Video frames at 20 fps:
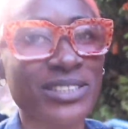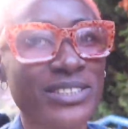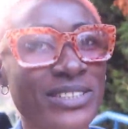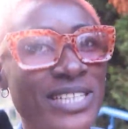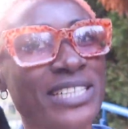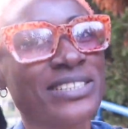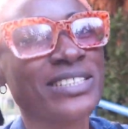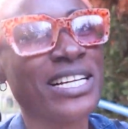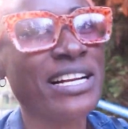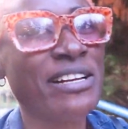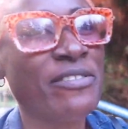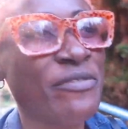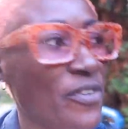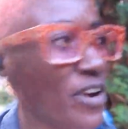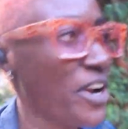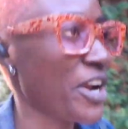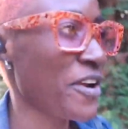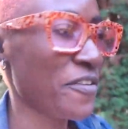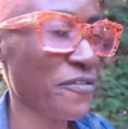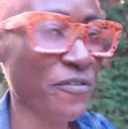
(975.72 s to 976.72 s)
It was actually
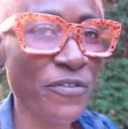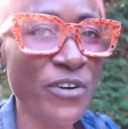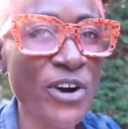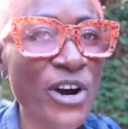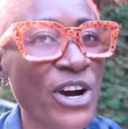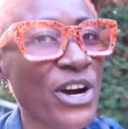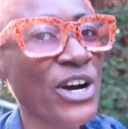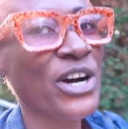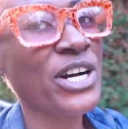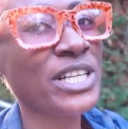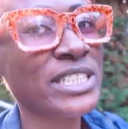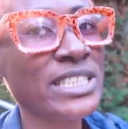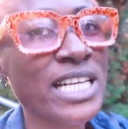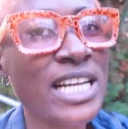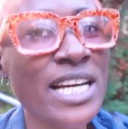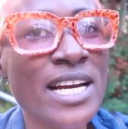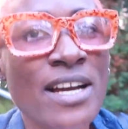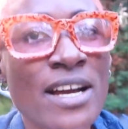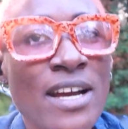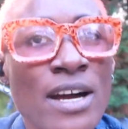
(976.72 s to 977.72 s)
very fun.
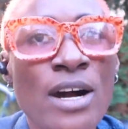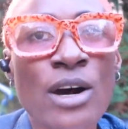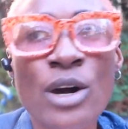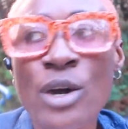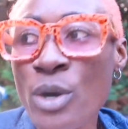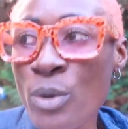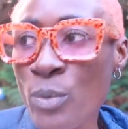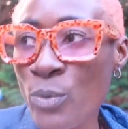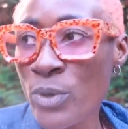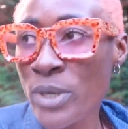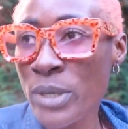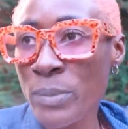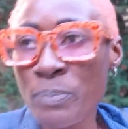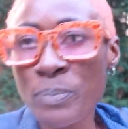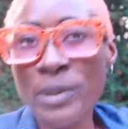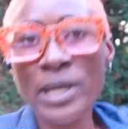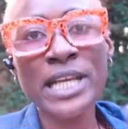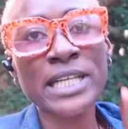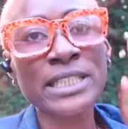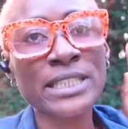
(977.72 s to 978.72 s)
We
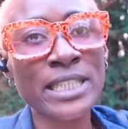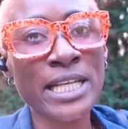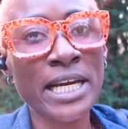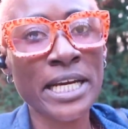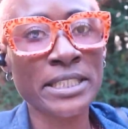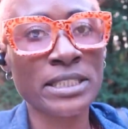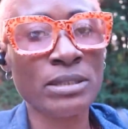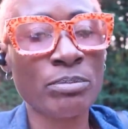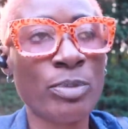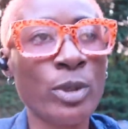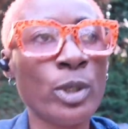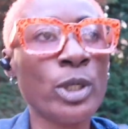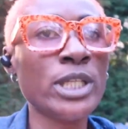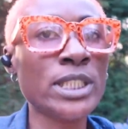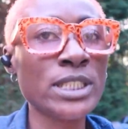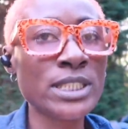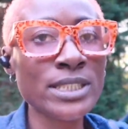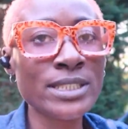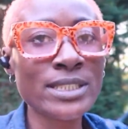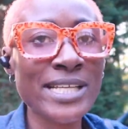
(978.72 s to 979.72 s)
played like the
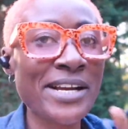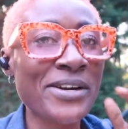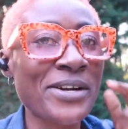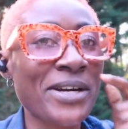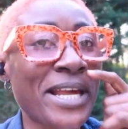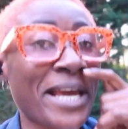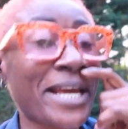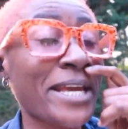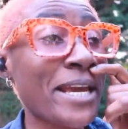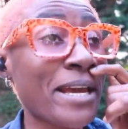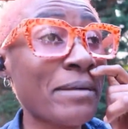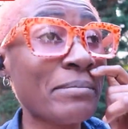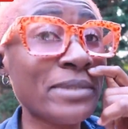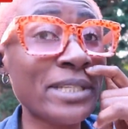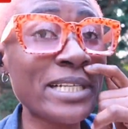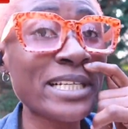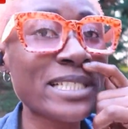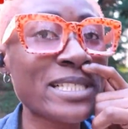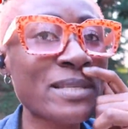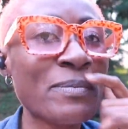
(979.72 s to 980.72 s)
bowling. Thank God I came
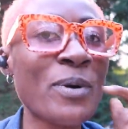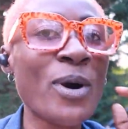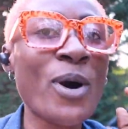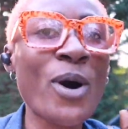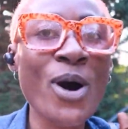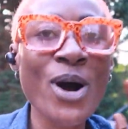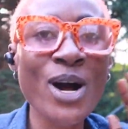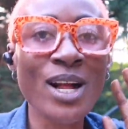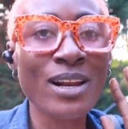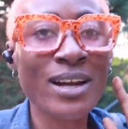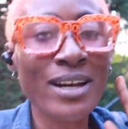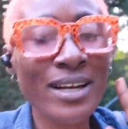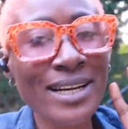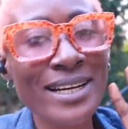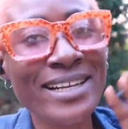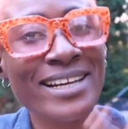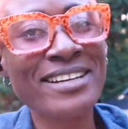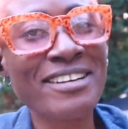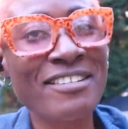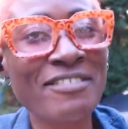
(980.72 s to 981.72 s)
late, but
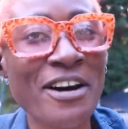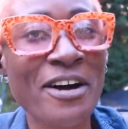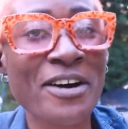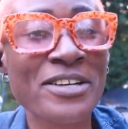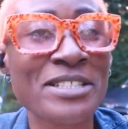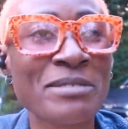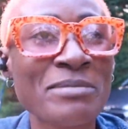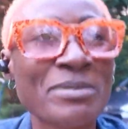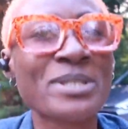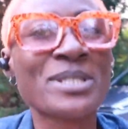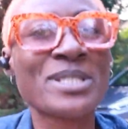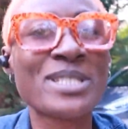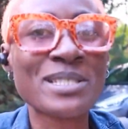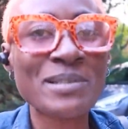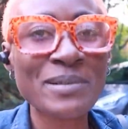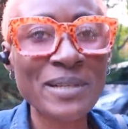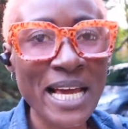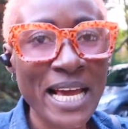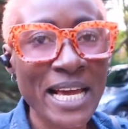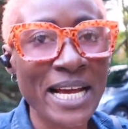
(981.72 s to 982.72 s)
luckily enough I was able to
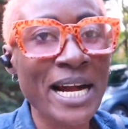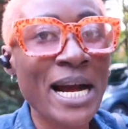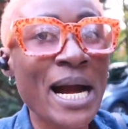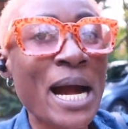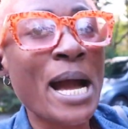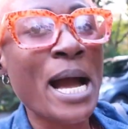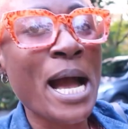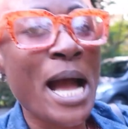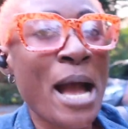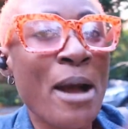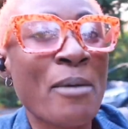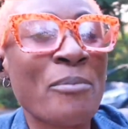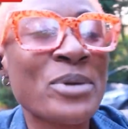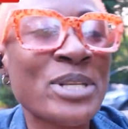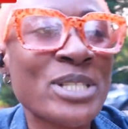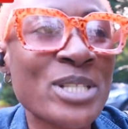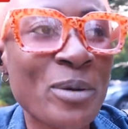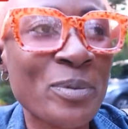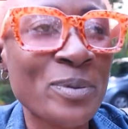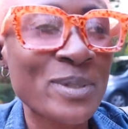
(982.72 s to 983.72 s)
still like
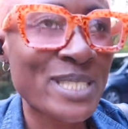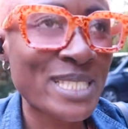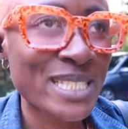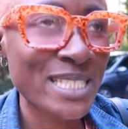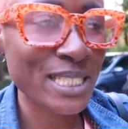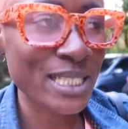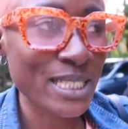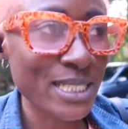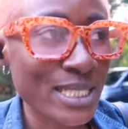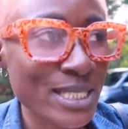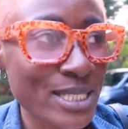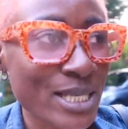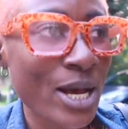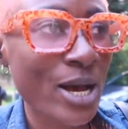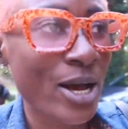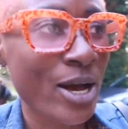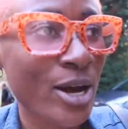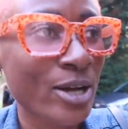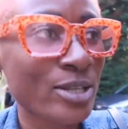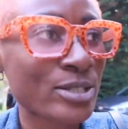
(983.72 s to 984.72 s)
meet up with seats.
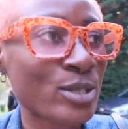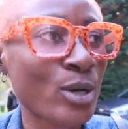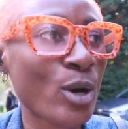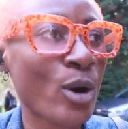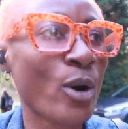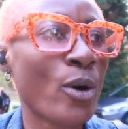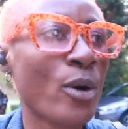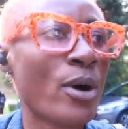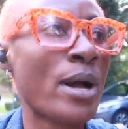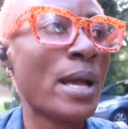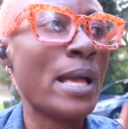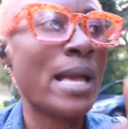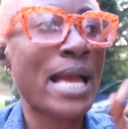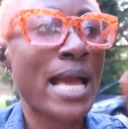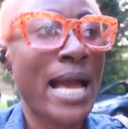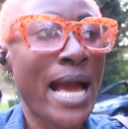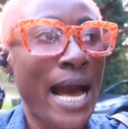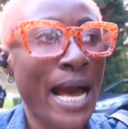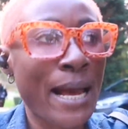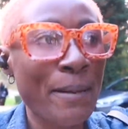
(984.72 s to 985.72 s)
So
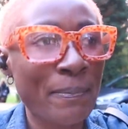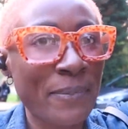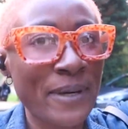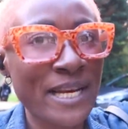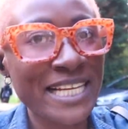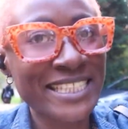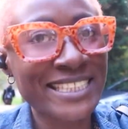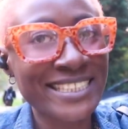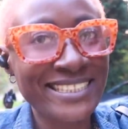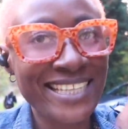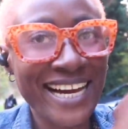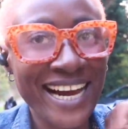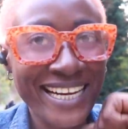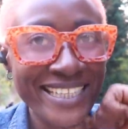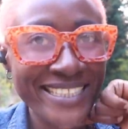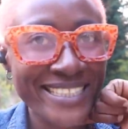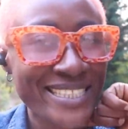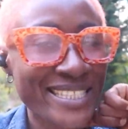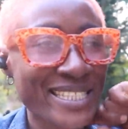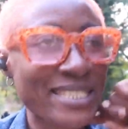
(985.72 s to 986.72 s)
I played
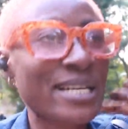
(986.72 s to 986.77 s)
that.